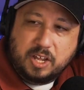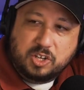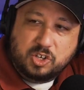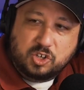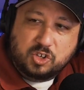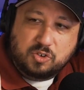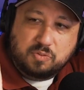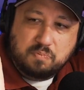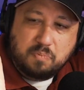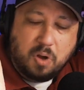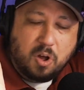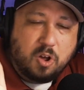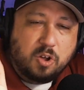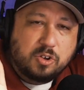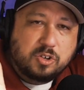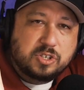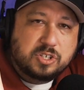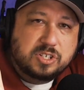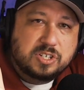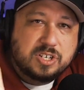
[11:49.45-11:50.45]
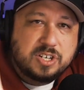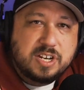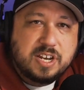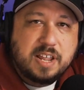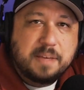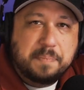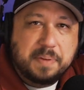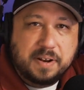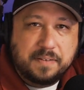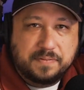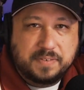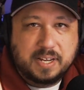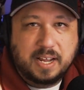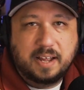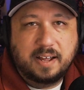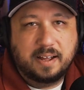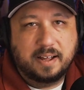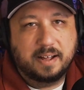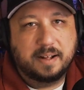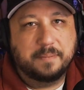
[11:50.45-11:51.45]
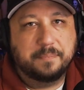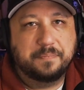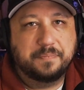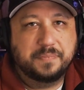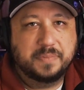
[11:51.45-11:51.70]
small snippet of time,